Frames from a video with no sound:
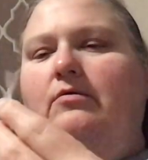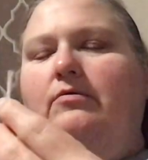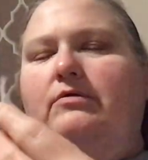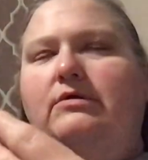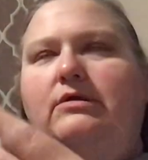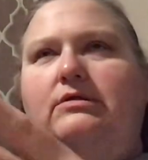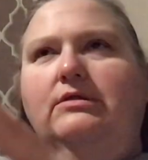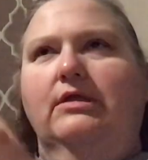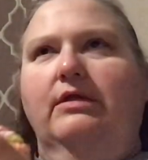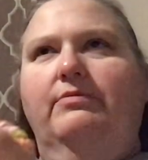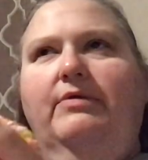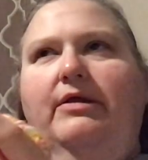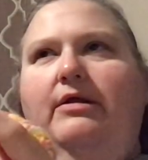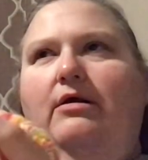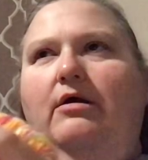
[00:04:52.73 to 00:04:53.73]
does
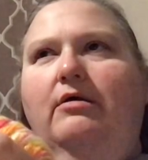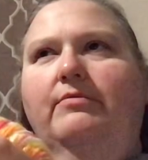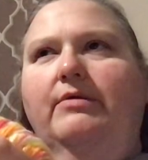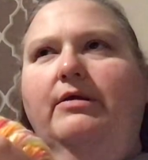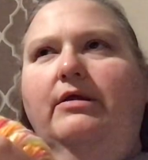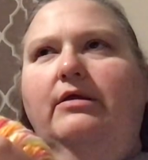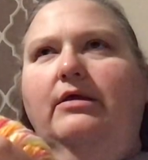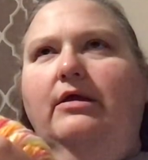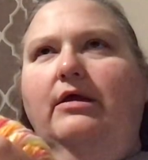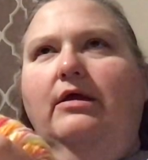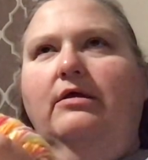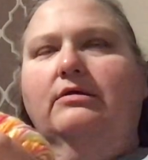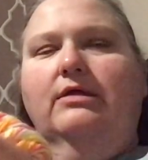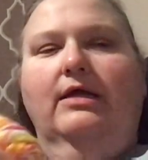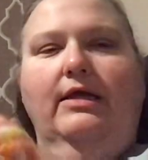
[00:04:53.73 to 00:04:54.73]
anybody call them anything
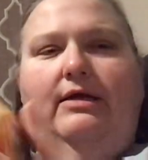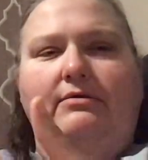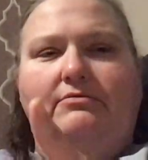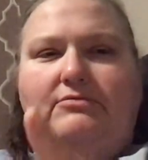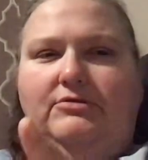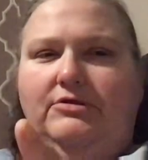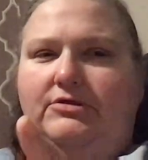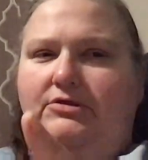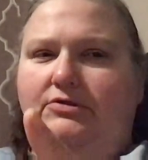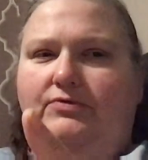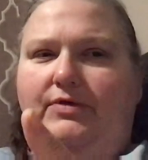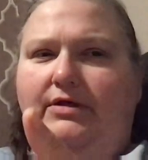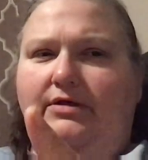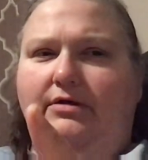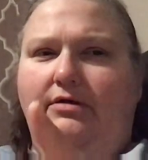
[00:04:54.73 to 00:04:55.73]
else? I think just
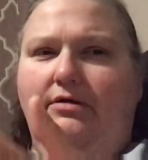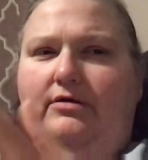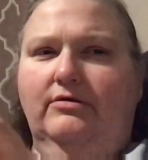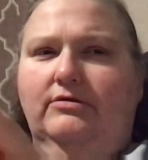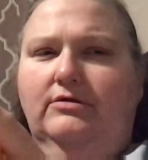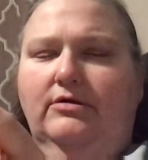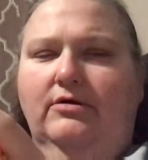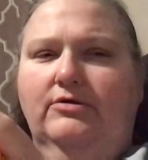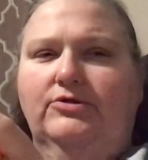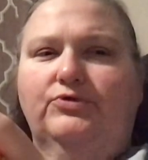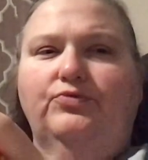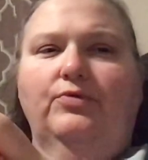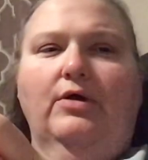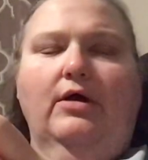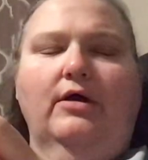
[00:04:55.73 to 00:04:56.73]
Sweet Tarts or
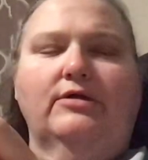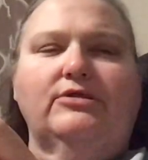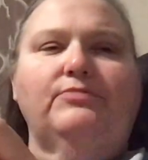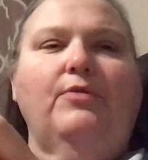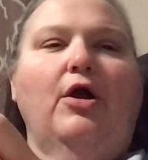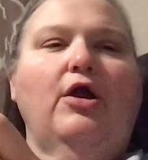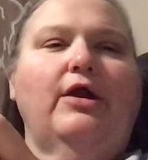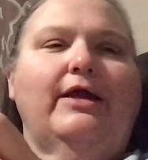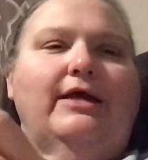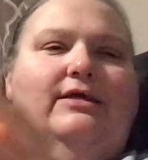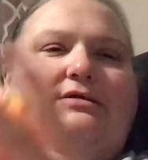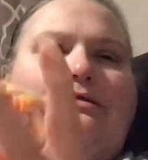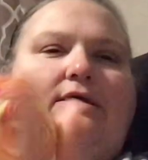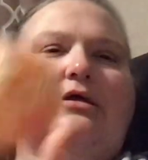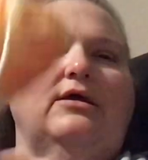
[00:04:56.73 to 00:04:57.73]

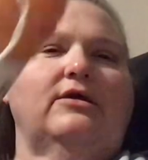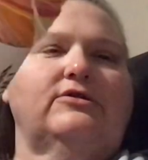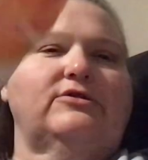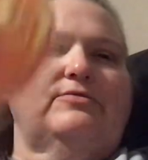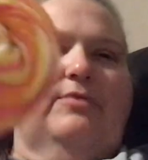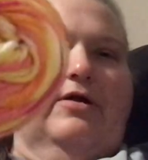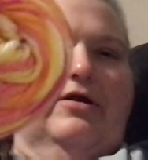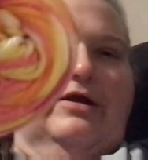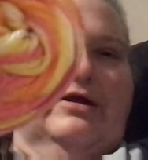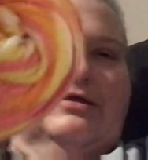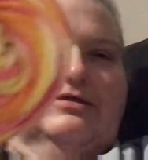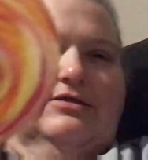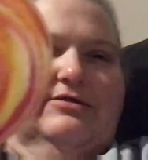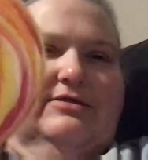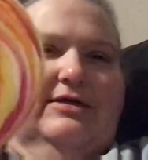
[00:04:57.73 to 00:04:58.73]
Smarties. Smarties.
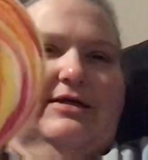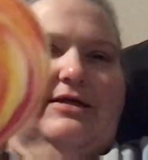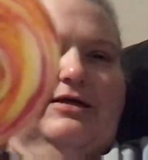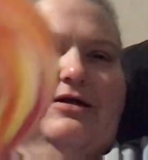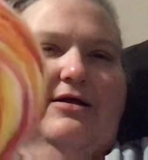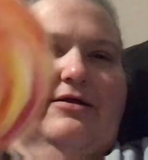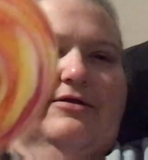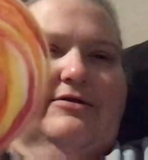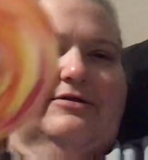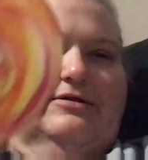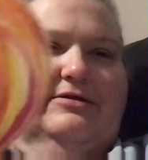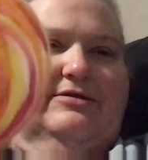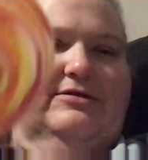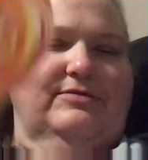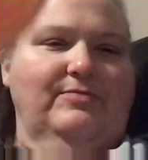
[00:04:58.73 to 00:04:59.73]
It looks like the colors
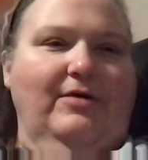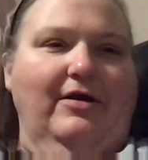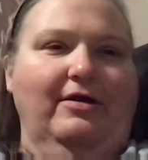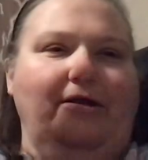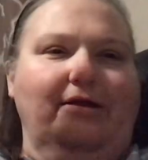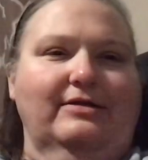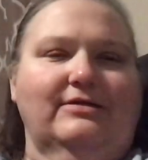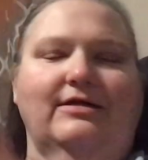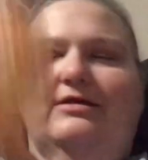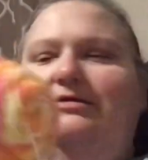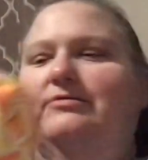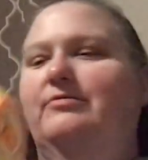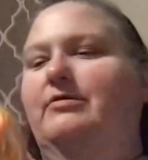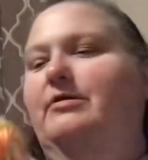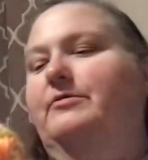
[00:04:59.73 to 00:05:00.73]
in the Smarties.
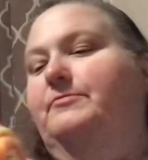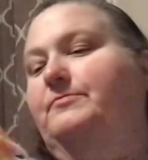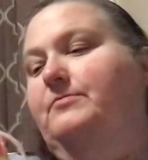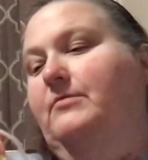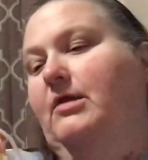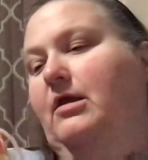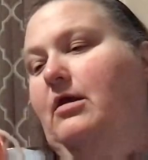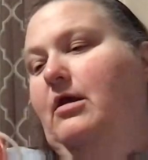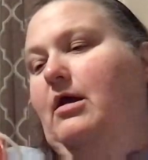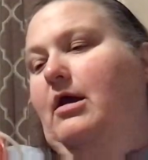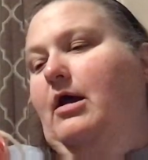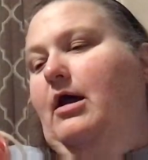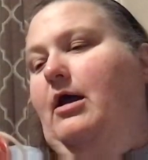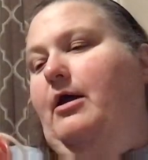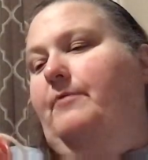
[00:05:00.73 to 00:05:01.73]
That's what it.
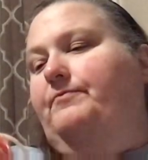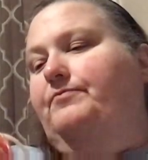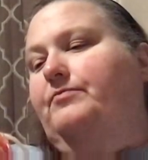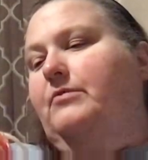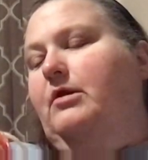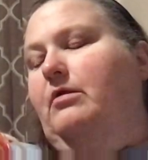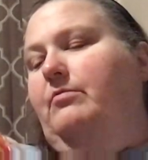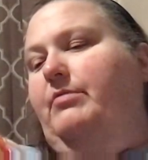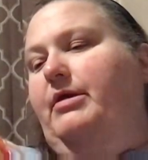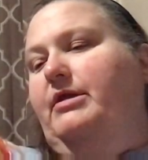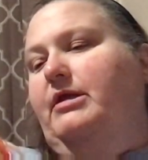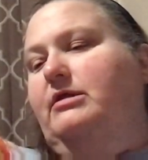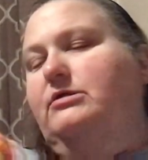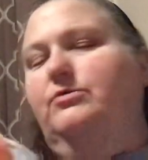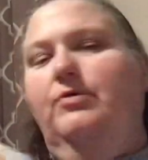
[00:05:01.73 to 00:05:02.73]
But
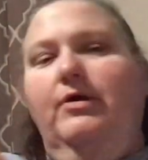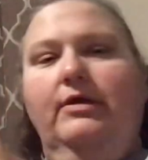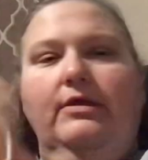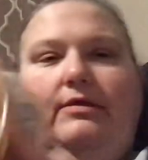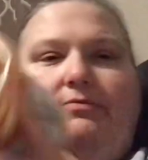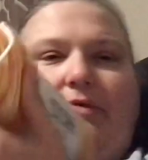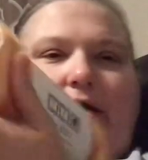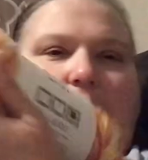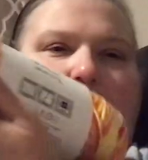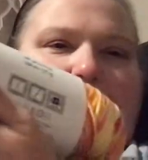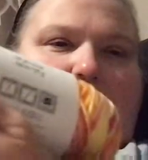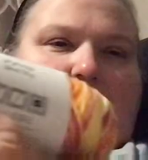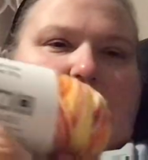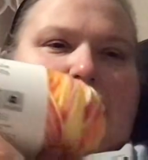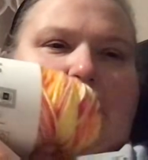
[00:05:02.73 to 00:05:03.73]
this one, because
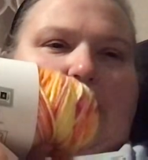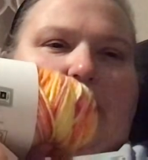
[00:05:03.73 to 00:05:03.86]
it's